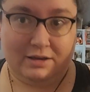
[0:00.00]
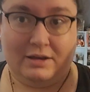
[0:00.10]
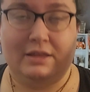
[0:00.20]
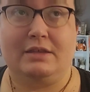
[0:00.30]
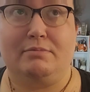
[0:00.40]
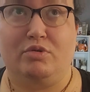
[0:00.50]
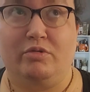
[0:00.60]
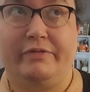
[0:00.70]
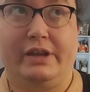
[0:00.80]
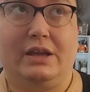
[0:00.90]
in the
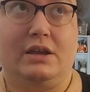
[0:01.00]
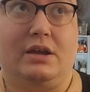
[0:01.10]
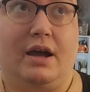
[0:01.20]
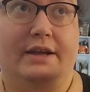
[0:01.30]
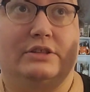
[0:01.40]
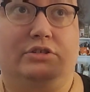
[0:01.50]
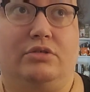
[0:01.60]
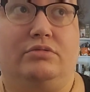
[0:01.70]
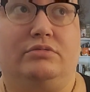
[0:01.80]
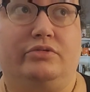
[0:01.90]
movie, I
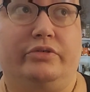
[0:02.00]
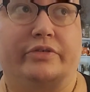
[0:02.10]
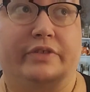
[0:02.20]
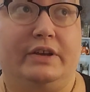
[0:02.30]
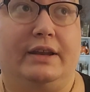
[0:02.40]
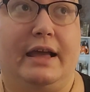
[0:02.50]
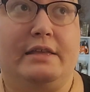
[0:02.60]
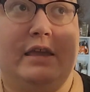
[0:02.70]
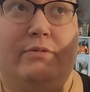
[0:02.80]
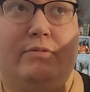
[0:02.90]
don't feel
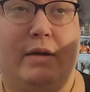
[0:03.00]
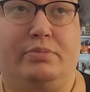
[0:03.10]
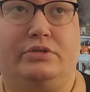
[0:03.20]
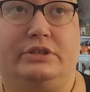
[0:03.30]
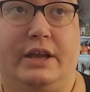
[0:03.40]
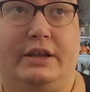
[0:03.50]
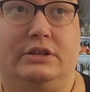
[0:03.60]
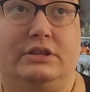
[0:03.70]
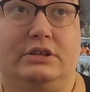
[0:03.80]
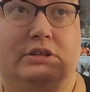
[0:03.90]
like they
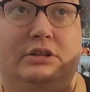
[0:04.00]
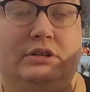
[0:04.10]
represent,